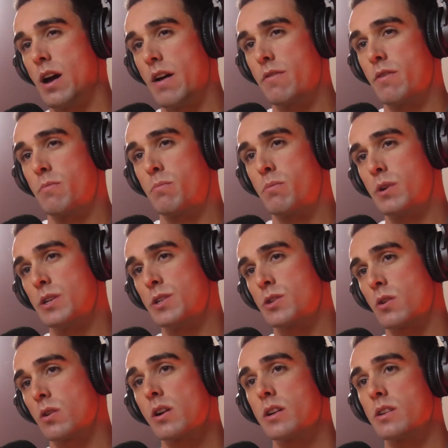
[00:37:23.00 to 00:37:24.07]
have a pretty
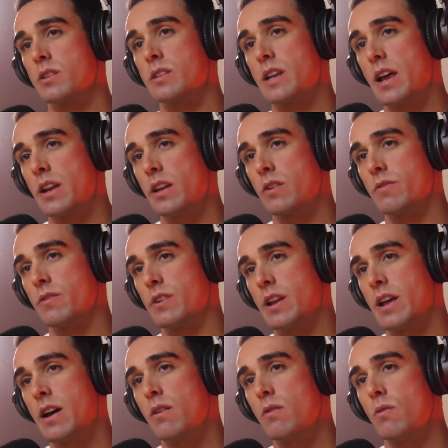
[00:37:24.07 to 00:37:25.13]
strong understanding of it
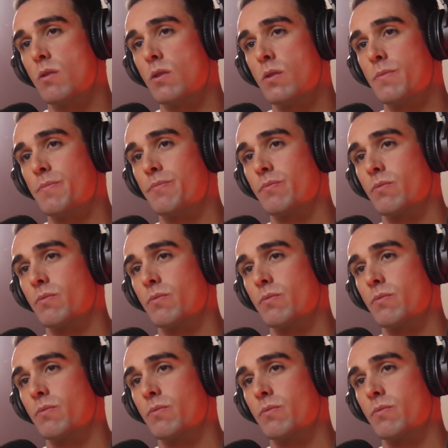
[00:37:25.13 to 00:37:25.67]
now, or?